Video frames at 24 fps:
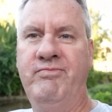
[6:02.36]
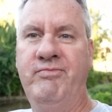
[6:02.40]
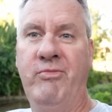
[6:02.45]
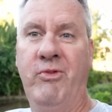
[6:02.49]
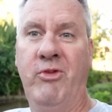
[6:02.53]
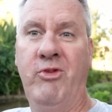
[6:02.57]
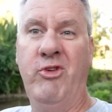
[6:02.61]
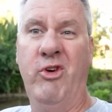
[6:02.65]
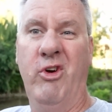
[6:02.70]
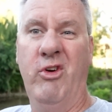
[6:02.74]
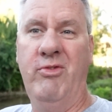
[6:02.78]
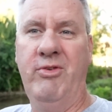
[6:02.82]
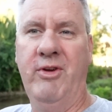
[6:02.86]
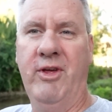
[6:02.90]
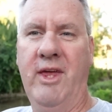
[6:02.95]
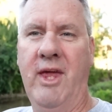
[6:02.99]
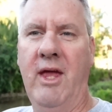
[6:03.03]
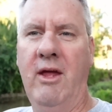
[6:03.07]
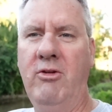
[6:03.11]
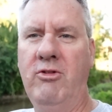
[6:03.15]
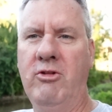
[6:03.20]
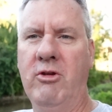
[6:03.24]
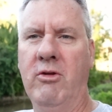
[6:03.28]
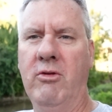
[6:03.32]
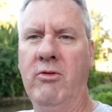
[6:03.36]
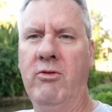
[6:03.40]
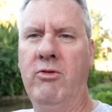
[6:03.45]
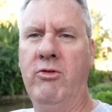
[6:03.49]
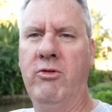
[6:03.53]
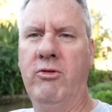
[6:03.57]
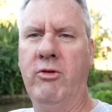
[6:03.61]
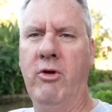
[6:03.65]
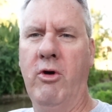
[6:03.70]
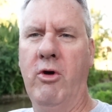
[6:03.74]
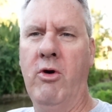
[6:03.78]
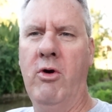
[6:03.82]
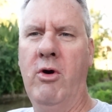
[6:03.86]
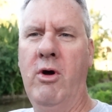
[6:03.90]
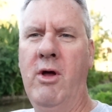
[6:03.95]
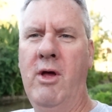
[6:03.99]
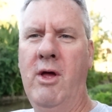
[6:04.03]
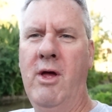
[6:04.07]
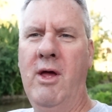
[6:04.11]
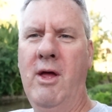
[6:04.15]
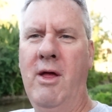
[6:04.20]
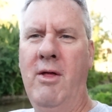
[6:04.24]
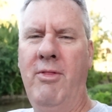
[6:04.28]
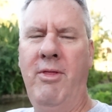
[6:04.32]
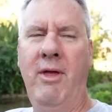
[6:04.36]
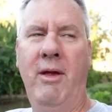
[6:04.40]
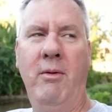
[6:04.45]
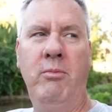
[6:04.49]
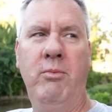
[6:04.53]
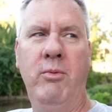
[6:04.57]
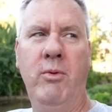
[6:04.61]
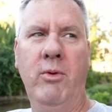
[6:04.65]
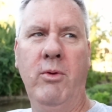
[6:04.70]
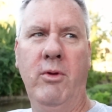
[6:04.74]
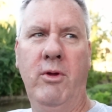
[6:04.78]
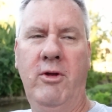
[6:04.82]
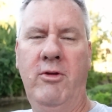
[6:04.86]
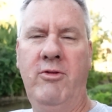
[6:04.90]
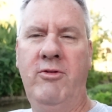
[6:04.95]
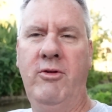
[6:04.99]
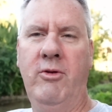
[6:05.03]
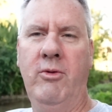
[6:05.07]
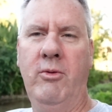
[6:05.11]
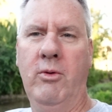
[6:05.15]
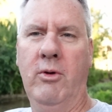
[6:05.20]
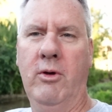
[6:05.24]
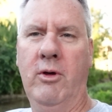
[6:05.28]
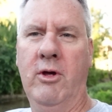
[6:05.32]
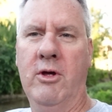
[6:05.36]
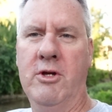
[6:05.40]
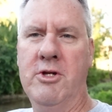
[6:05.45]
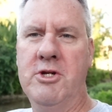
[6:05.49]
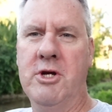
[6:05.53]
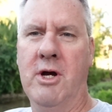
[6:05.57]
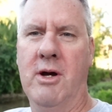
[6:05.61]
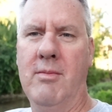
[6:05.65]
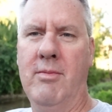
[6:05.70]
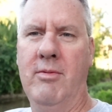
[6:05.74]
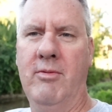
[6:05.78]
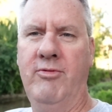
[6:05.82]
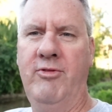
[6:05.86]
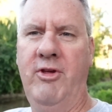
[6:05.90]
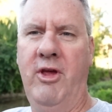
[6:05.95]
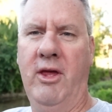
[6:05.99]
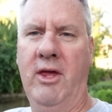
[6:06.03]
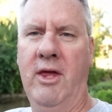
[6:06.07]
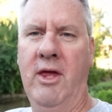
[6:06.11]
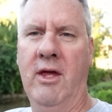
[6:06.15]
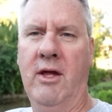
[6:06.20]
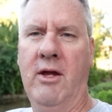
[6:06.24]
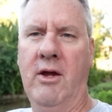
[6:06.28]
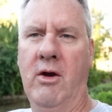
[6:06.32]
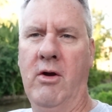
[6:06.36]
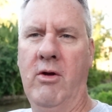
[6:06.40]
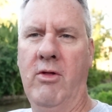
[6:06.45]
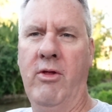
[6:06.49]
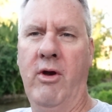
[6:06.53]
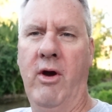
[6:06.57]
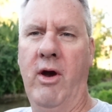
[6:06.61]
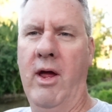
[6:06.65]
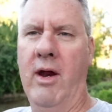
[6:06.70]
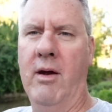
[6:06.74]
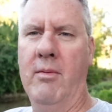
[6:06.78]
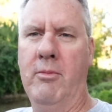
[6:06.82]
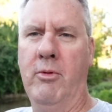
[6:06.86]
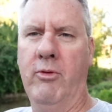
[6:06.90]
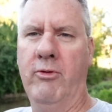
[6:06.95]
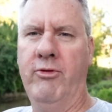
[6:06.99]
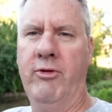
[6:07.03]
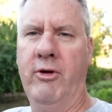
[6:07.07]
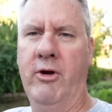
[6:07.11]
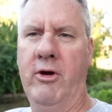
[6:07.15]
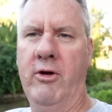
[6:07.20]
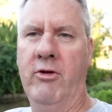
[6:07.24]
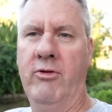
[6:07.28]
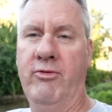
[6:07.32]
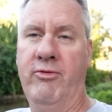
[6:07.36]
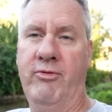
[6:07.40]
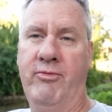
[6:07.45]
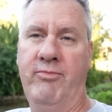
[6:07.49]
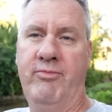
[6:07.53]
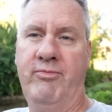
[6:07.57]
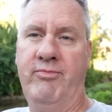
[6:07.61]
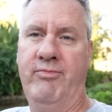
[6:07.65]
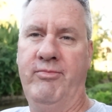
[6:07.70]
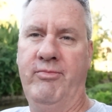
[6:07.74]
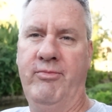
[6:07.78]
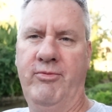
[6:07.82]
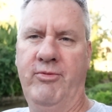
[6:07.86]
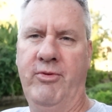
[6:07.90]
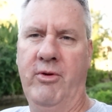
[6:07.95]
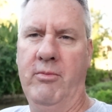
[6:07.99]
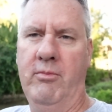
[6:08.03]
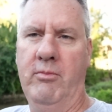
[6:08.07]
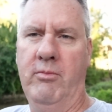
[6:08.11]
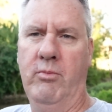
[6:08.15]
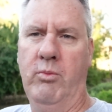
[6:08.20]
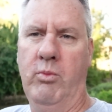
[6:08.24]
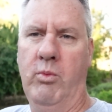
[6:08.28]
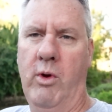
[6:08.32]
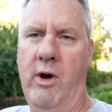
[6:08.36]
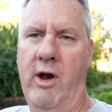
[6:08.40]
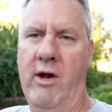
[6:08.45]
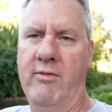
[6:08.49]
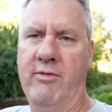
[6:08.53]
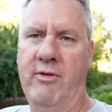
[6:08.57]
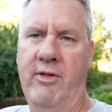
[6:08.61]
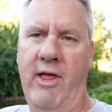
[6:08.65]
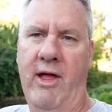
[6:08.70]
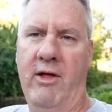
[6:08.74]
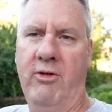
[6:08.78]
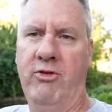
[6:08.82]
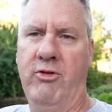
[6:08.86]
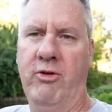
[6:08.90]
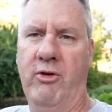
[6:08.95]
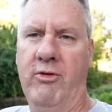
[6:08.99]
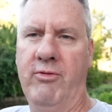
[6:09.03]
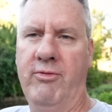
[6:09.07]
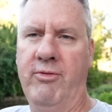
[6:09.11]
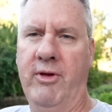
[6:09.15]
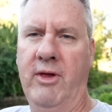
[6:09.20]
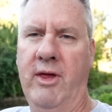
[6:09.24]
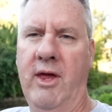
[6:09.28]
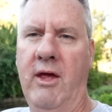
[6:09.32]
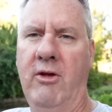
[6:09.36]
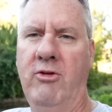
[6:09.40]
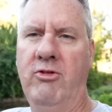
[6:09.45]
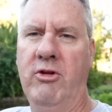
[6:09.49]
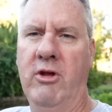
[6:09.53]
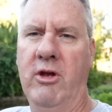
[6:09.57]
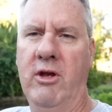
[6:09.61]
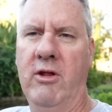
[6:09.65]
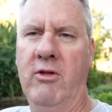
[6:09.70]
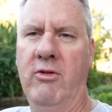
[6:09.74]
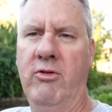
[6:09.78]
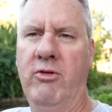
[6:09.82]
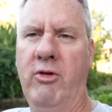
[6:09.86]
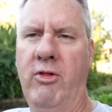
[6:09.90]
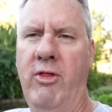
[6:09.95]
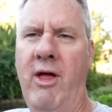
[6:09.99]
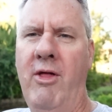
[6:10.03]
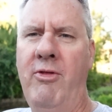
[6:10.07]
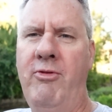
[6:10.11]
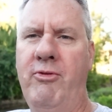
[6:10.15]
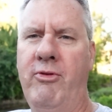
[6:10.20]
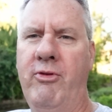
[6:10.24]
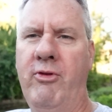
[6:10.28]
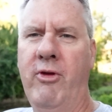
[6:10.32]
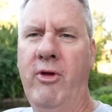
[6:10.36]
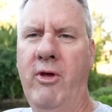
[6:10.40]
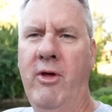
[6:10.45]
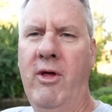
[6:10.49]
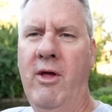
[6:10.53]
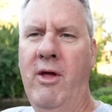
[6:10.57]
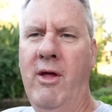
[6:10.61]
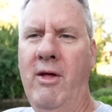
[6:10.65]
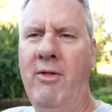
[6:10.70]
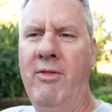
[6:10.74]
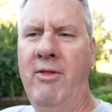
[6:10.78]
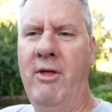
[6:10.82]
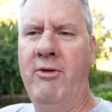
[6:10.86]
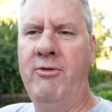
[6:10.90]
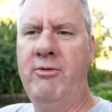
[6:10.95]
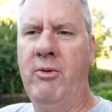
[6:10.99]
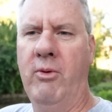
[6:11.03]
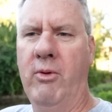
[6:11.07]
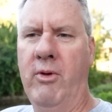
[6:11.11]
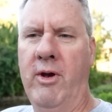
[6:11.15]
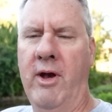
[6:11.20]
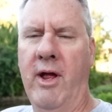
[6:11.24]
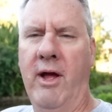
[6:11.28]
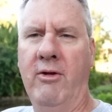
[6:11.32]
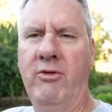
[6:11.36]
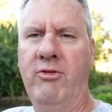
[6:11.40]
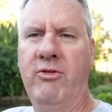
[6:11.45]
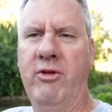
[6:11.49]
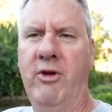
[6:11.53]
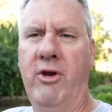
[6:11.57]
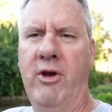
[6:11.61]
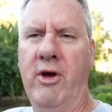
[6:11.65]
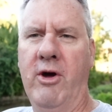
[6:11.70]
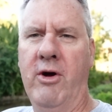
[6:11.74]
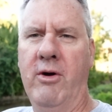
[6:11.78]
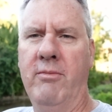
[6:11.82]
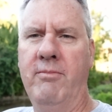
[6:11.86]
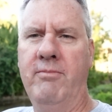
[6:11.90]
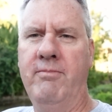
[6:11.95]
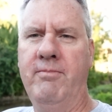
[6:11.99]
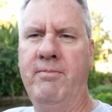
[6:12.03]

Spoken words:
certifications. So they really do a good job of taking care of their animals here from whatever that certification. And so that's really nice to know